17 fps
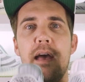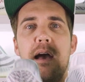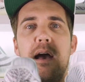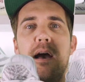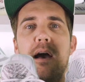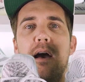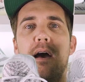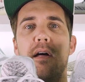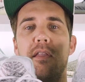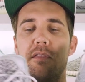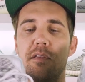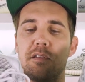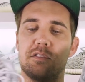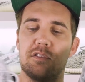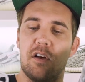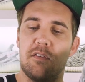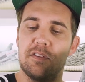Uh,
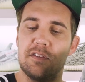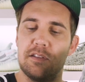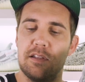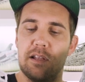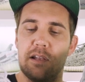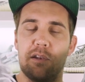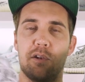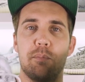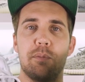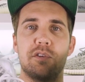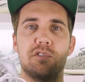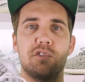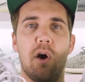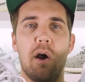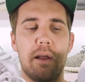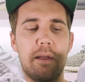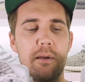this is obviously a little bit
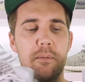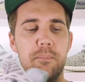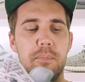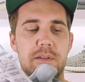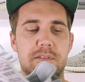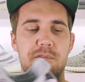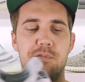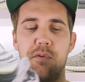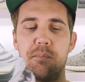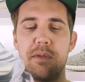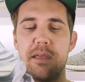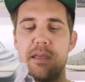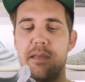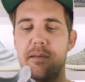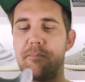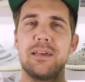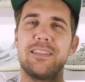darker, but for
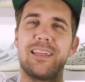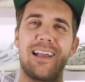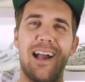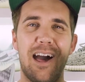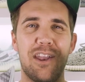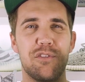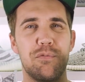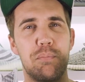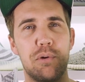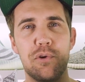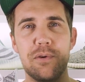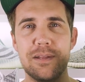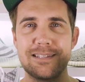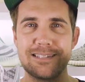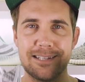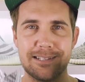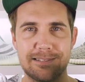me, the kind of bluey
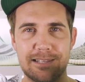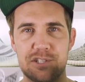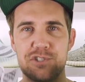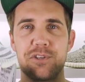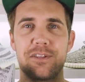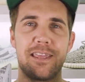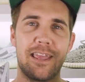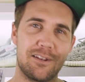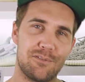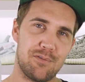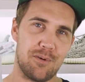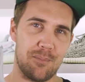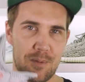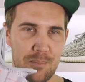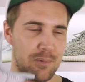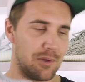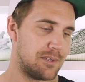tint that you get from
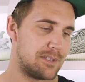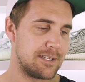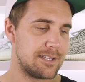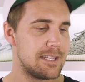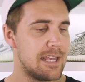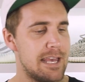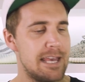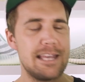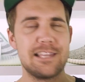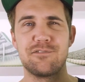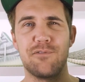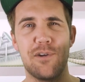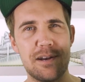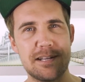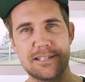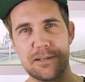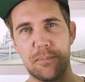the blue tint is
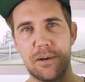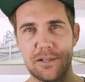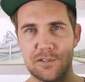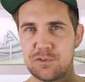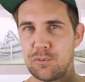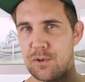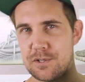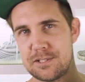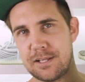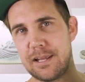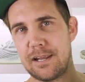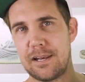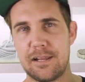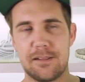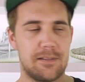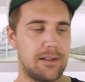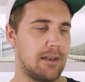very similar to what you're
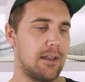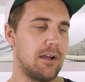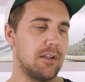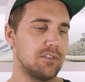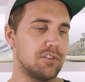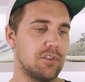getting in the clouds.